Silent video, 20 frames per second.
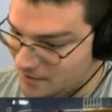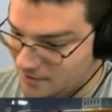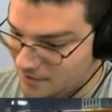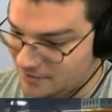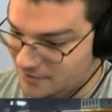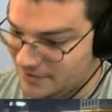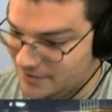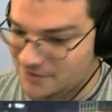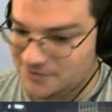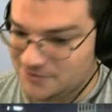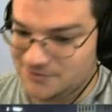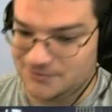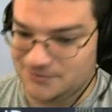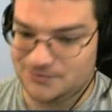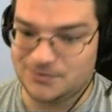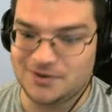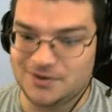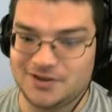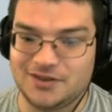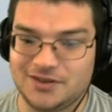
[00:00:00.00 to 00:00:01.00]
That was
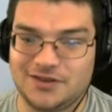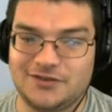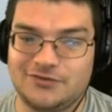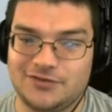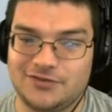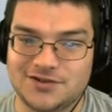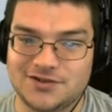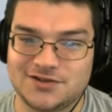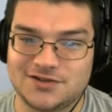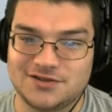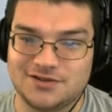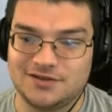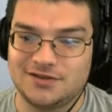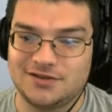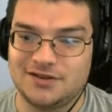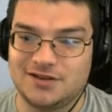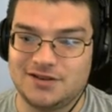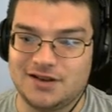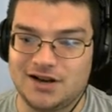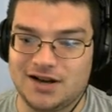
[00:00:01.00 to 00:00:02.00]
one of the first
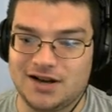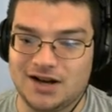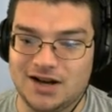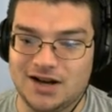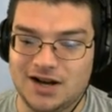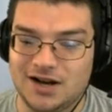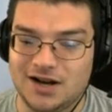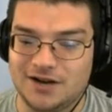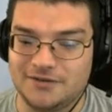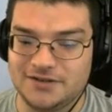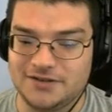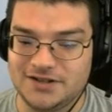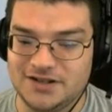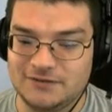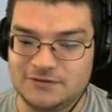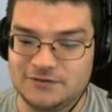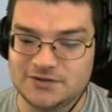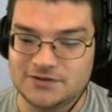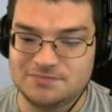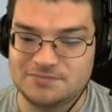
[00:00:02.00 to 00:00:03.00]

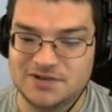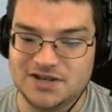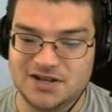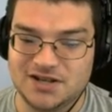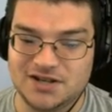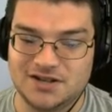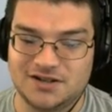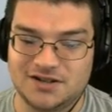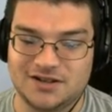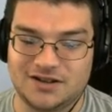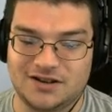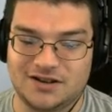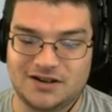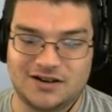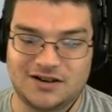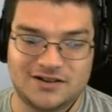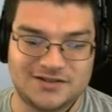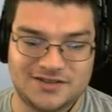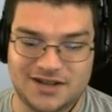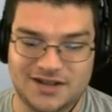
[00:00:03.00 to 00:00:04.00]
Need for Speed
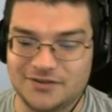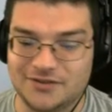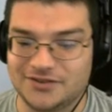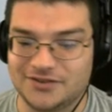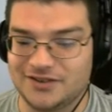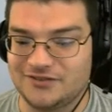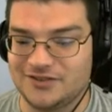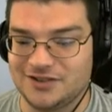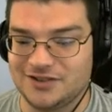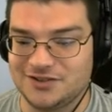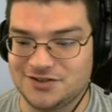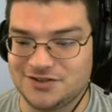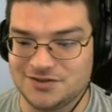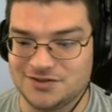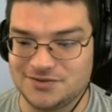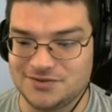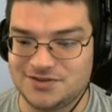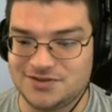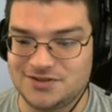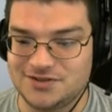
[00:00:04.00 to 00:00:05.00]
cars that I was ever
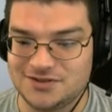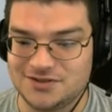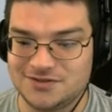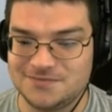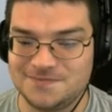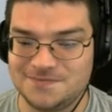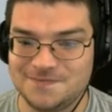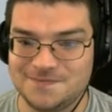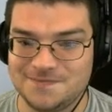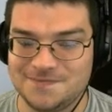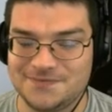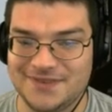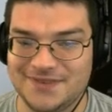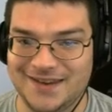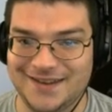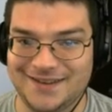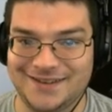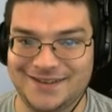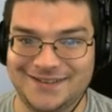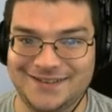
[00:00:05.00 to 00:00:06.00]
introduced to,
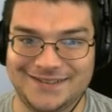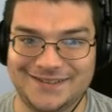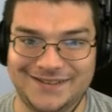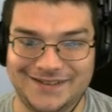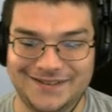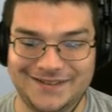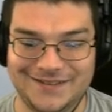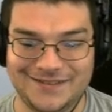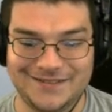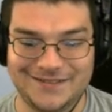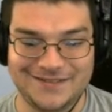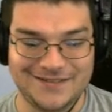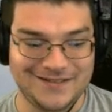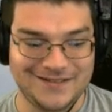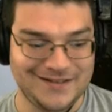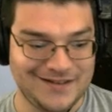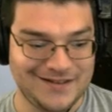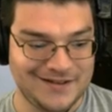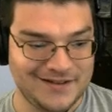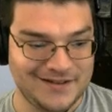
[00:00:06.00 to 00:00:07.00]
and
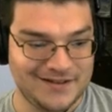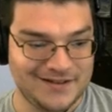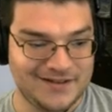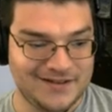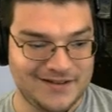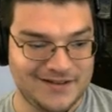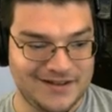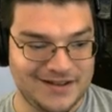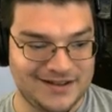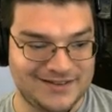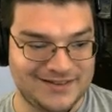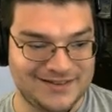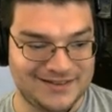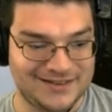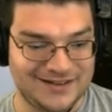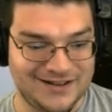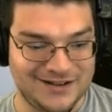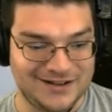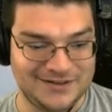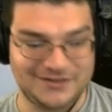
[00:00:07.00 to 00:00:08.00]
it's
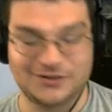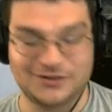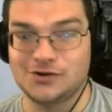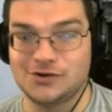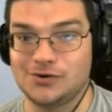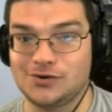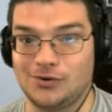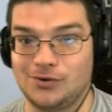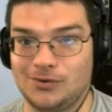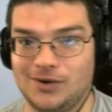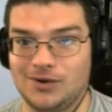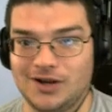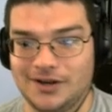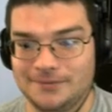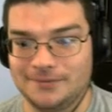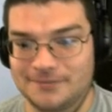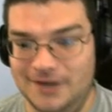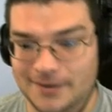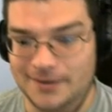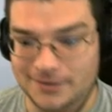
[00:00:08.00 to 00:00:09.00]
a cool
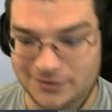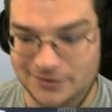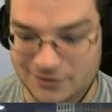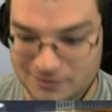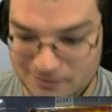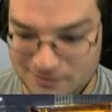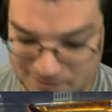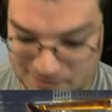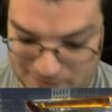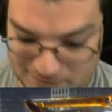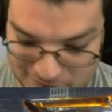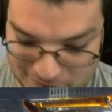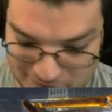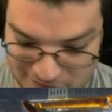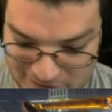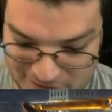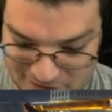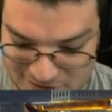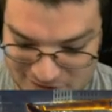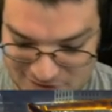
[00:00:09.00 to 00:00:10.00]
one. I assume it'd be a good
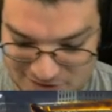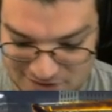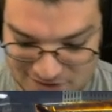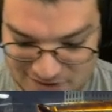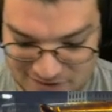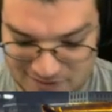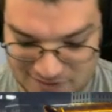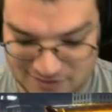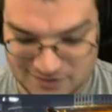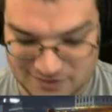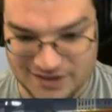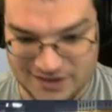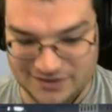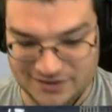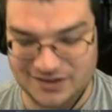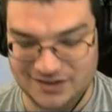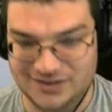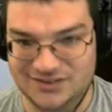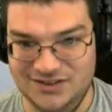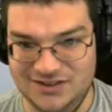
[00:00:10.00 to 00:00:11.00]
addition as
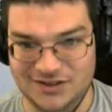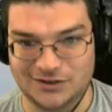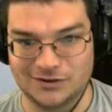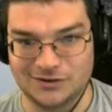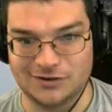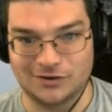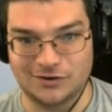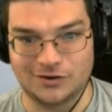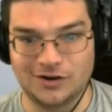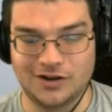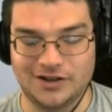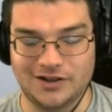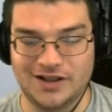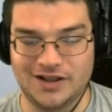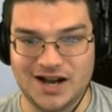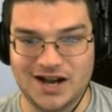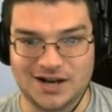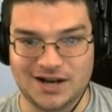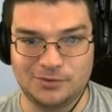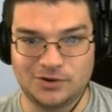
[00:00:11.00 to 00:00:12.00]
like a secret or
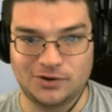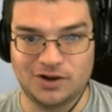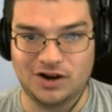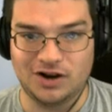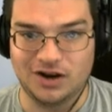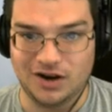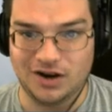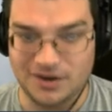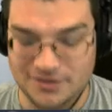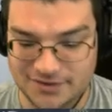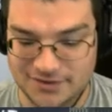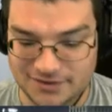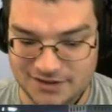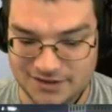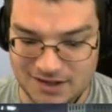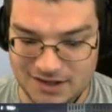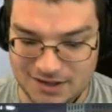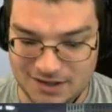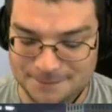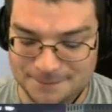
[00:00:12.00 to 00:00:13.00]
unlockable car in this
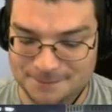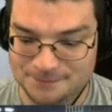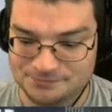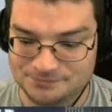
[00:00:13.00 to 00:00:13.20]
game.